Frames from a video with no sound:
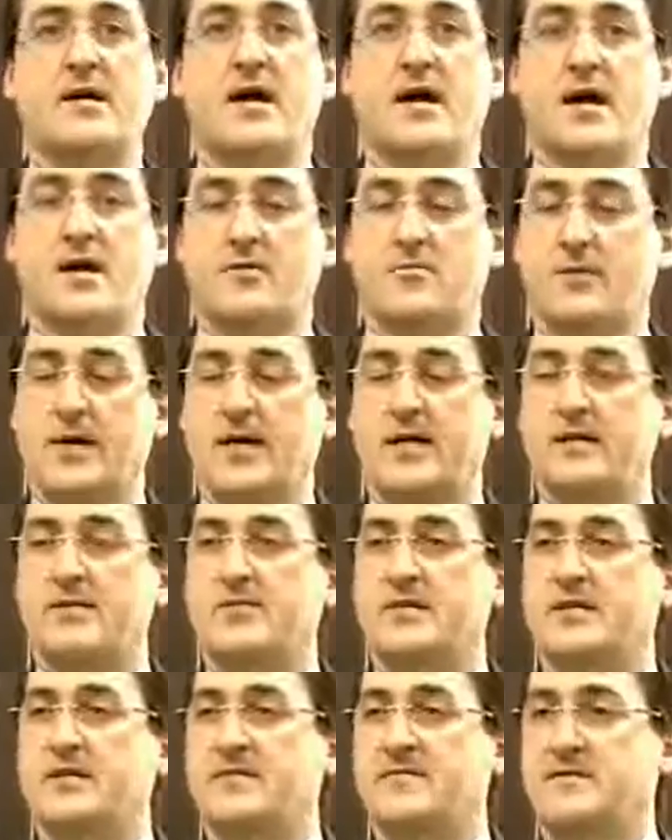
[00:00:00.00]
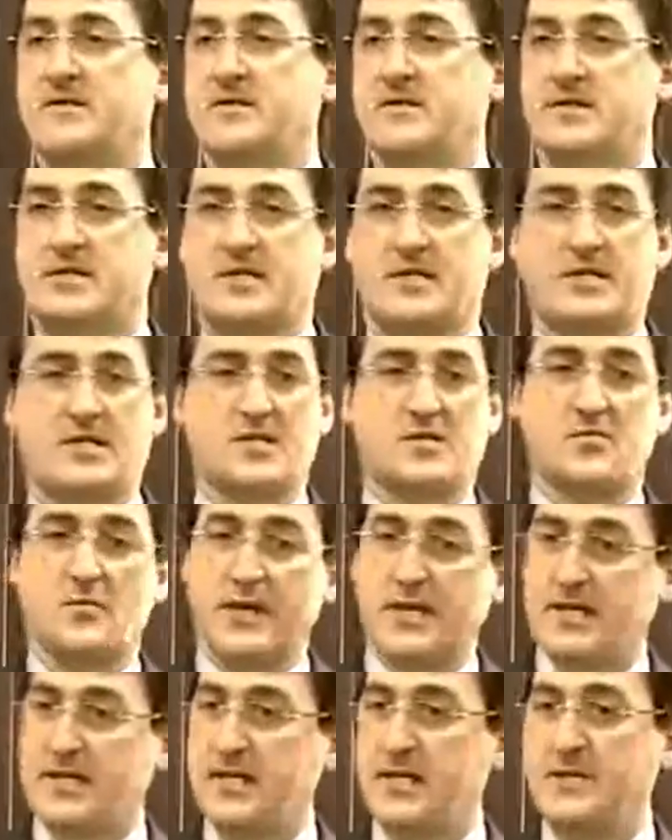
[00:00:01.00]
on regular intervals such as
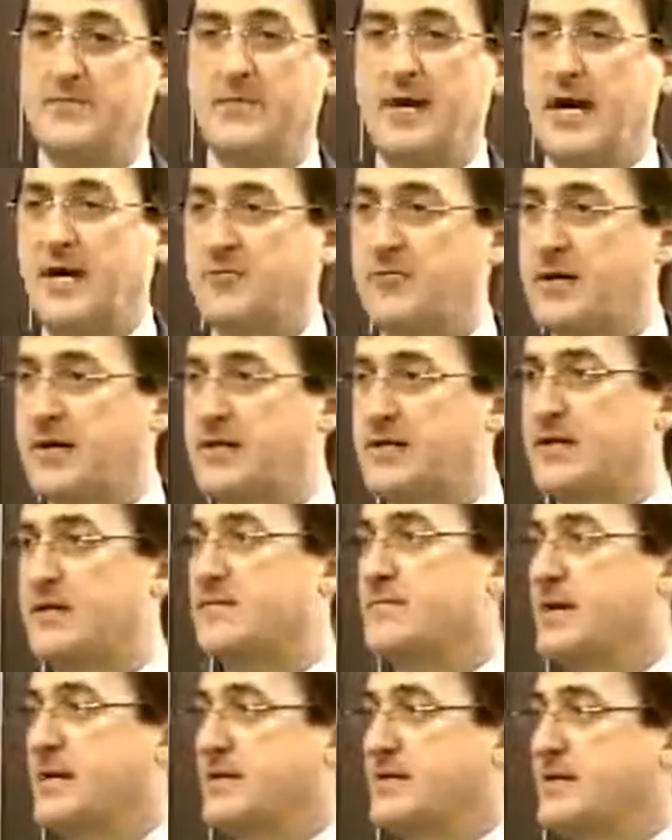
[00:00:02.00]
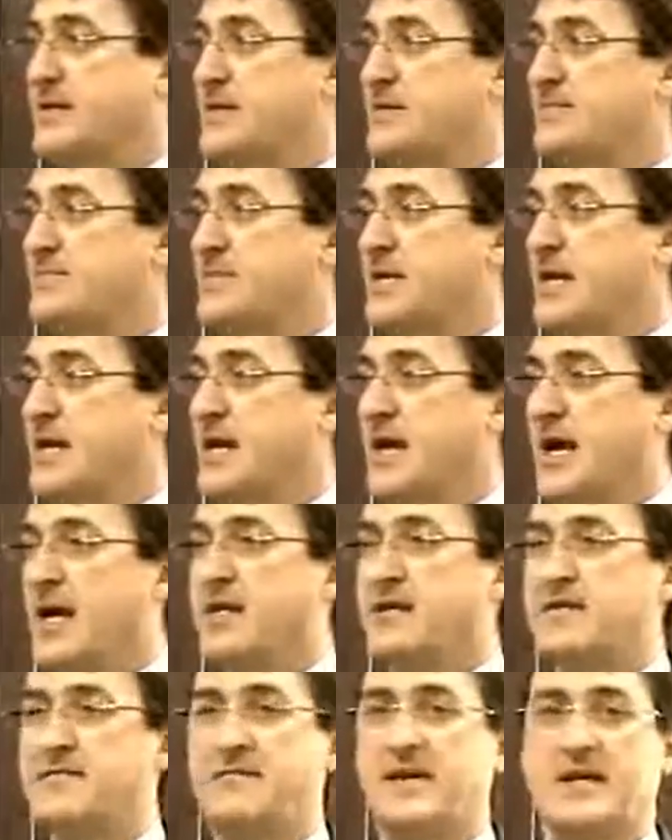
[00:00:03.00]
weekly, bi-weekly, or monthly,
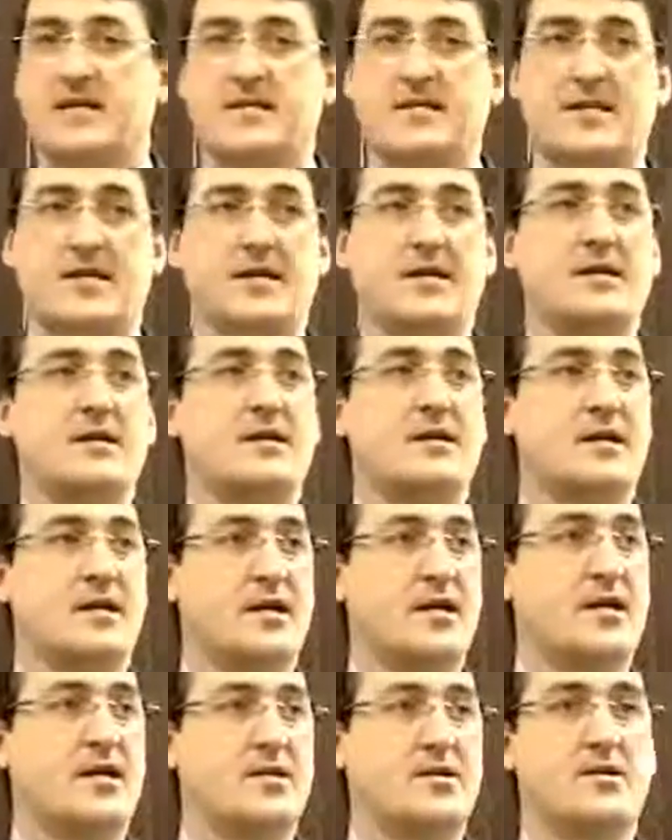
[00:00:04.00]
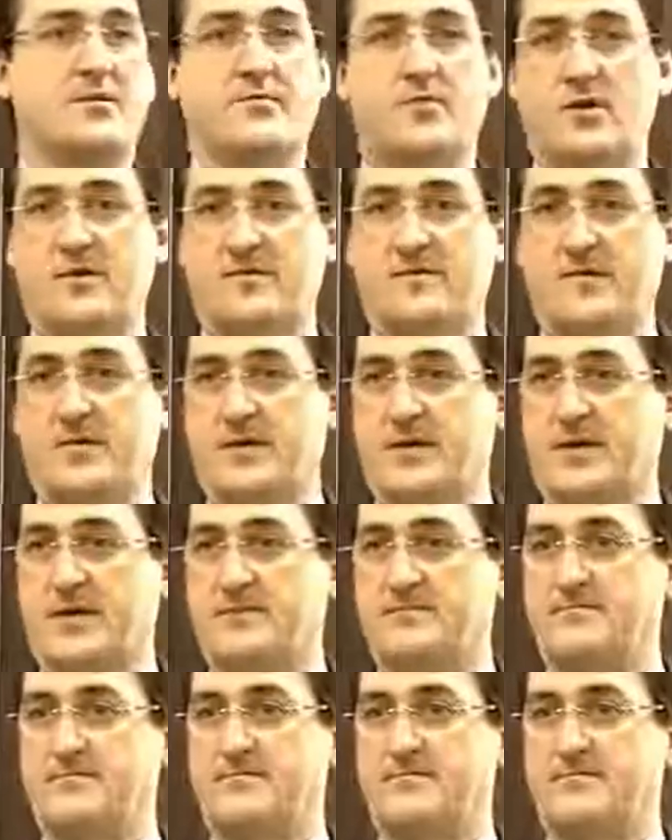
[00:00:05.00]
and investing in your portfolio.